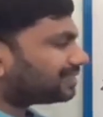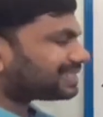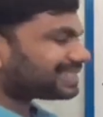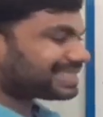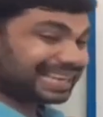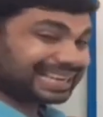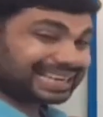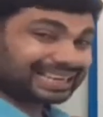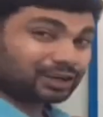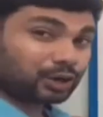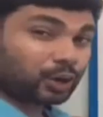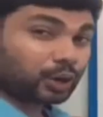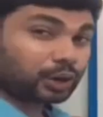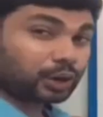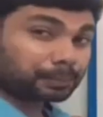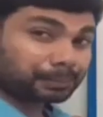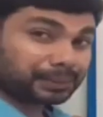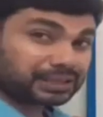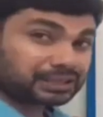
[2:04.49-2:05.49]
Second
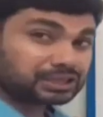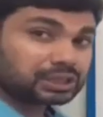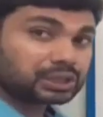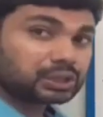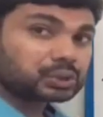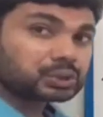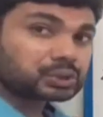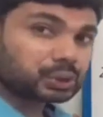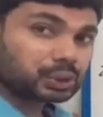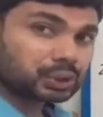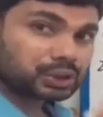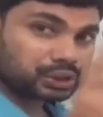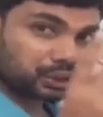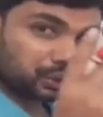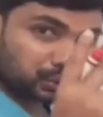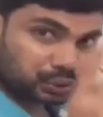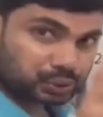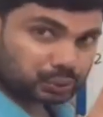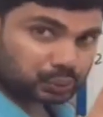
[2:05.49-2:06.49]
orbit,
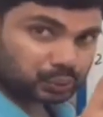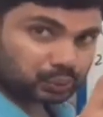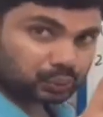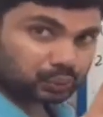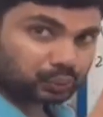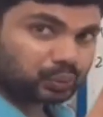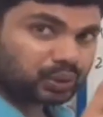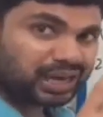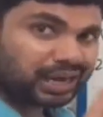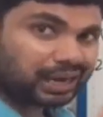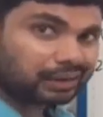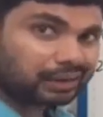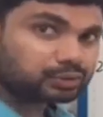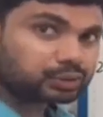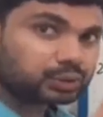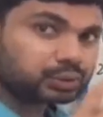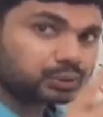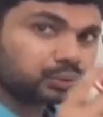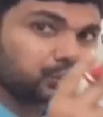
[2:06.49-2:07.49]
so 2. We
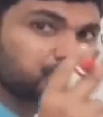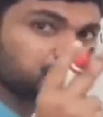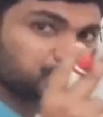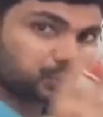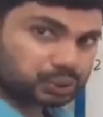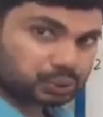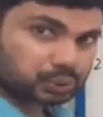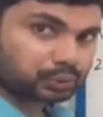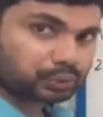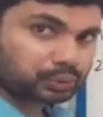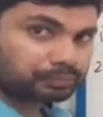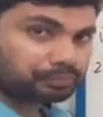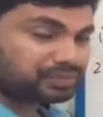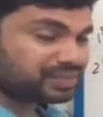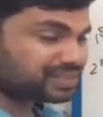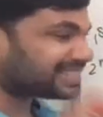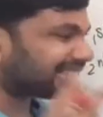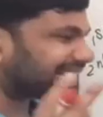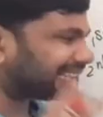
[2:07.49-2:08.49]
have to use
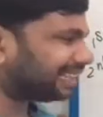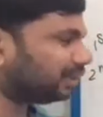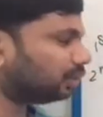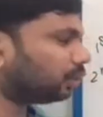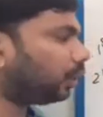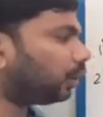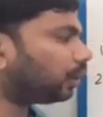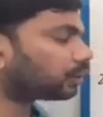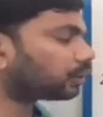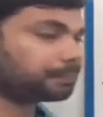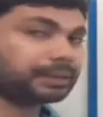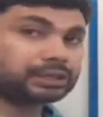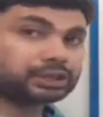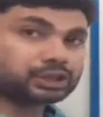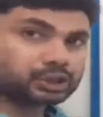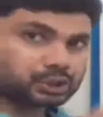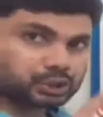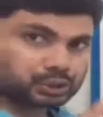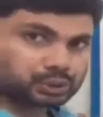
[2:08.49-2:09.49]
2. Second
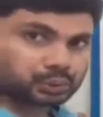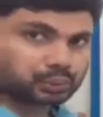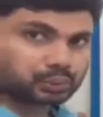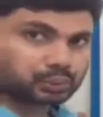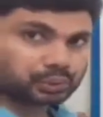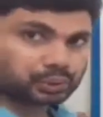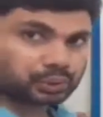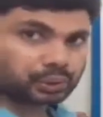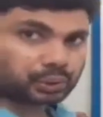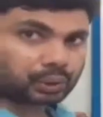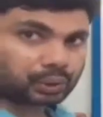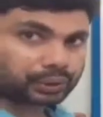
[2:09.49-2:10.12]
orbit 2.